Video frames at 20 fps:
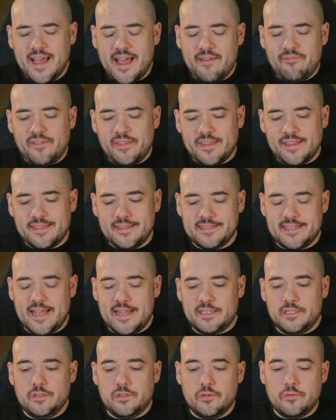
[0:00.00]
I feel like this
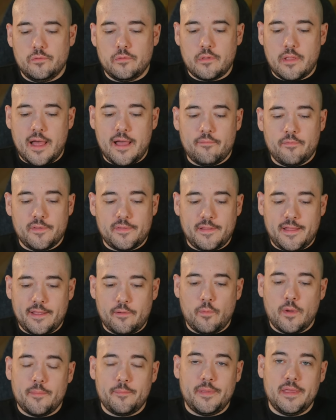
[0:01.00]
had to do a lot with
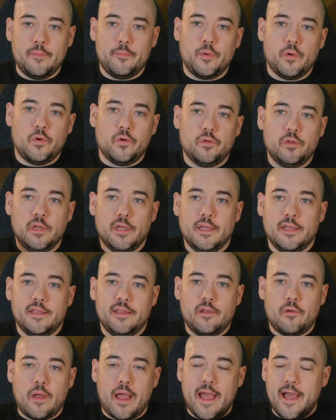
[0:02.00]
like what people,
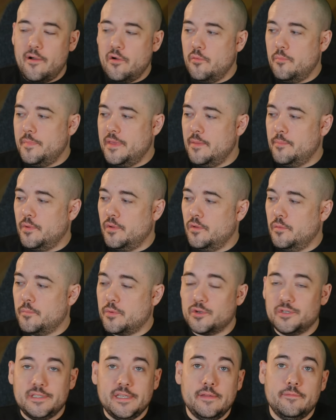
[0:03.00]
you know, how people
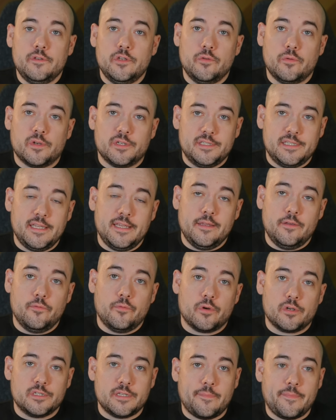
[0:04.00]
perceived you or see you
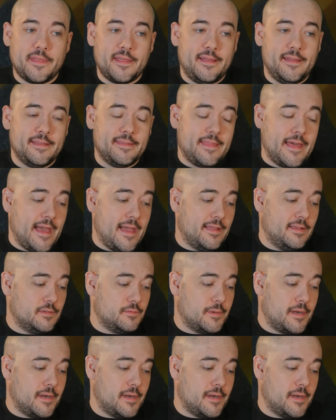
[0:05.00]
or something like that is